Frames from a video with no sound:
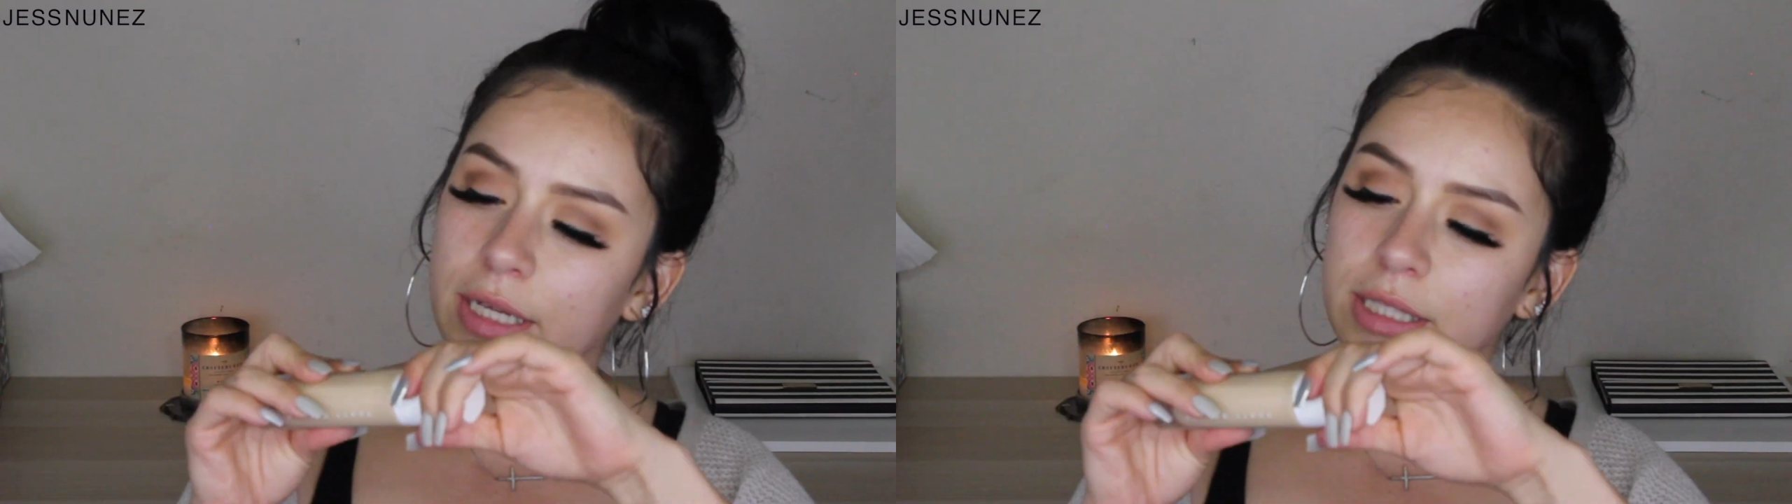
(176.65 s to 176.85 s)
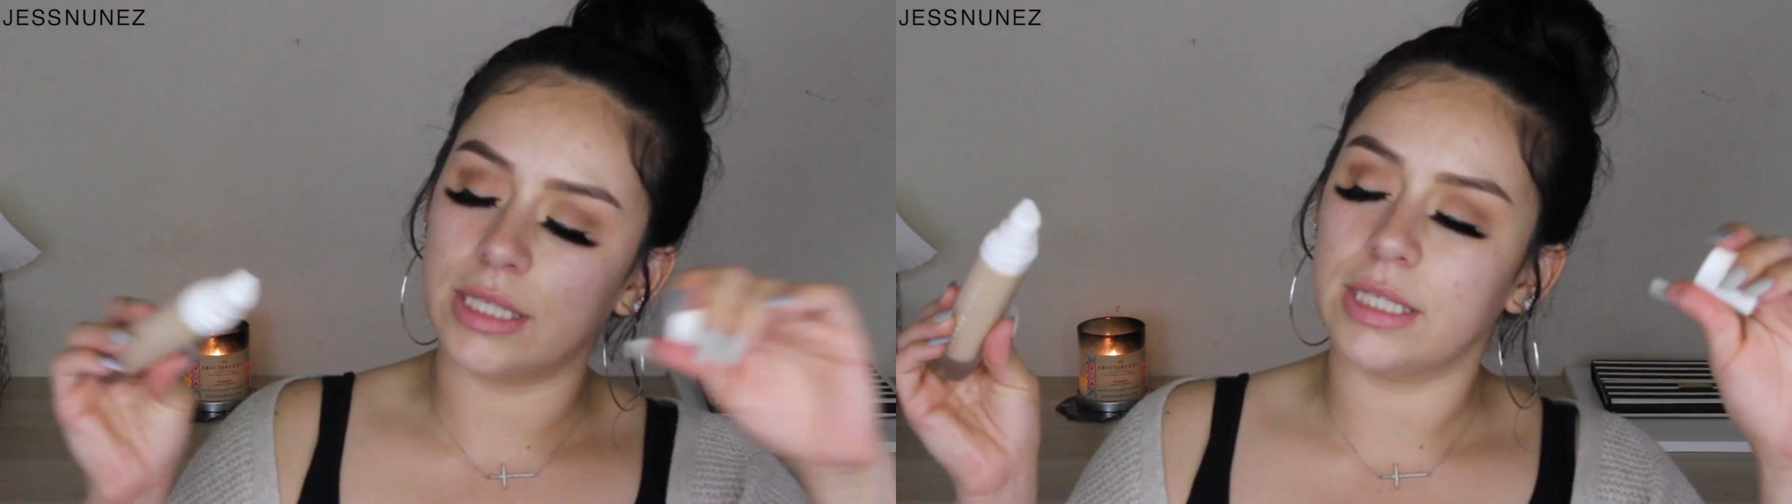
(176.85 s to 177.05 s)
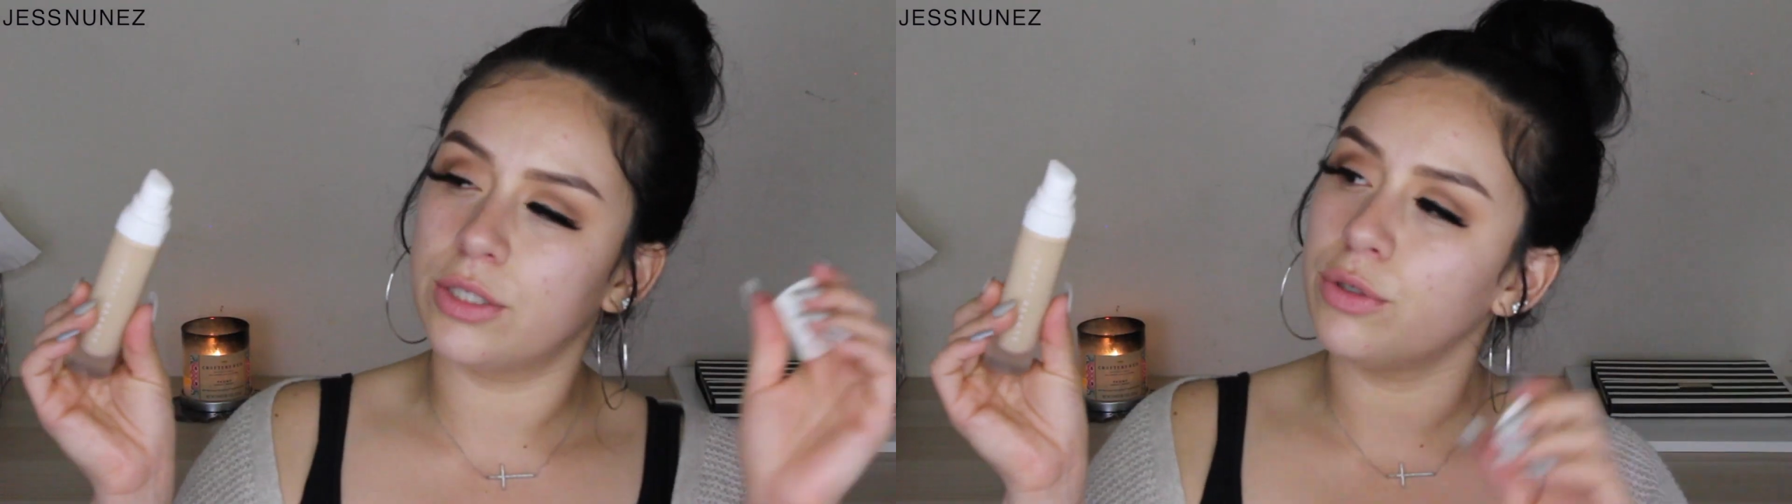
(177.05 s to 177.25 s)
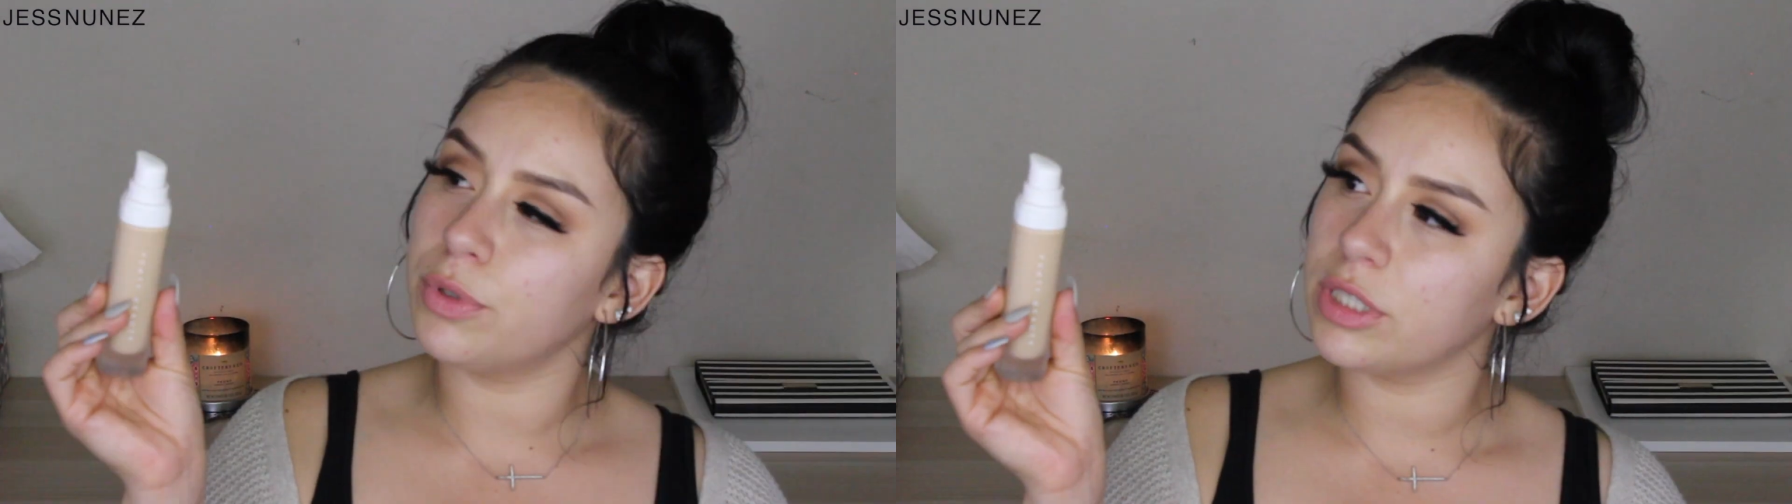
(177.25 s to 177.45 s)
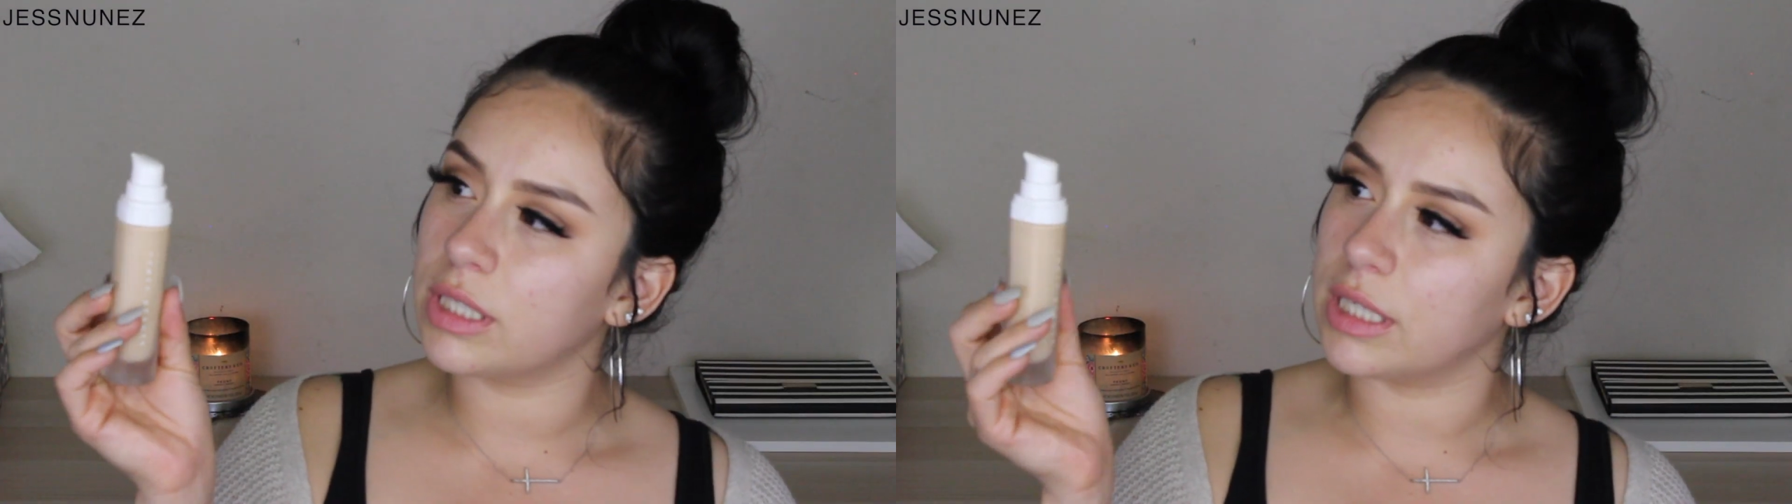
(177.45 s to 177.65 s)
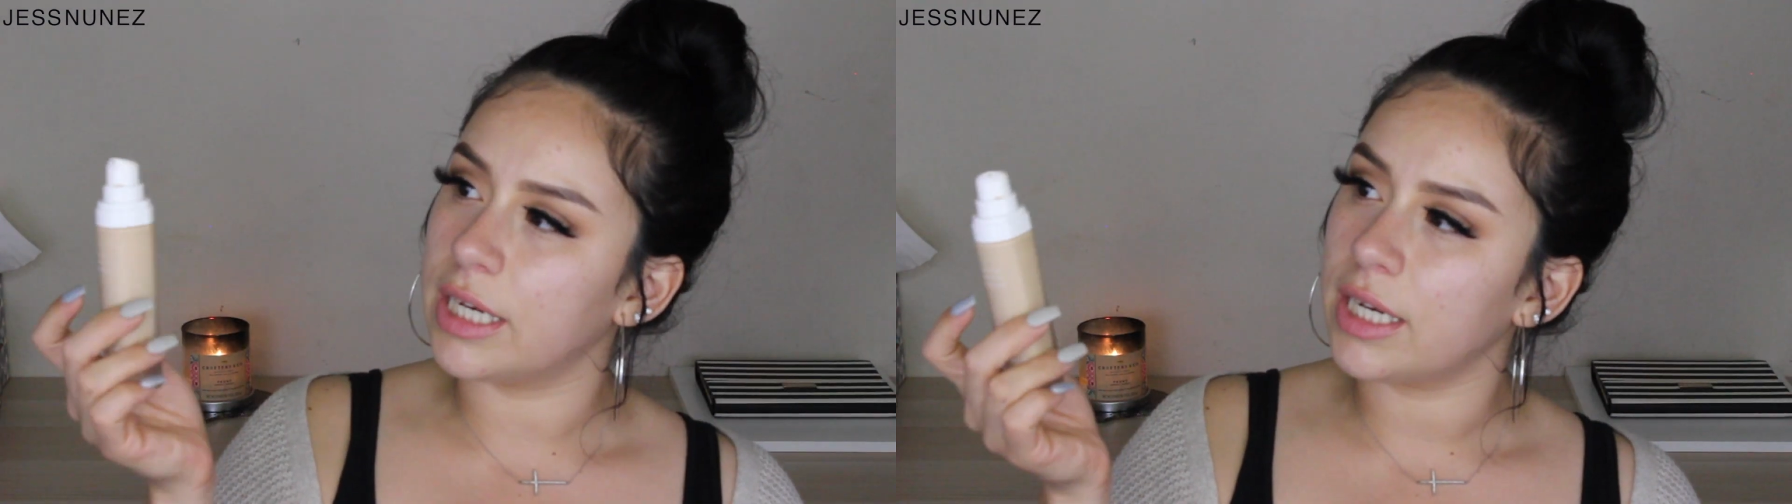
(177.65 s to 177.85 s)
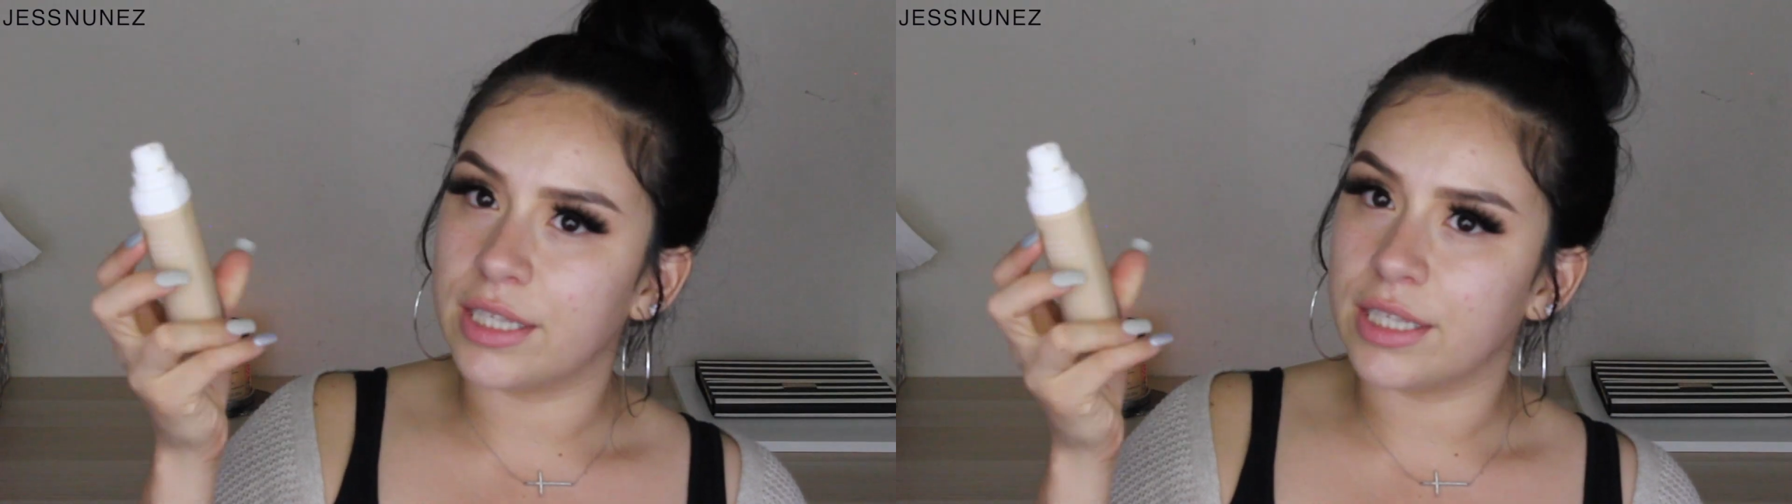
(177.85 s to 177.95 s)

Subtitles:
it's super slick.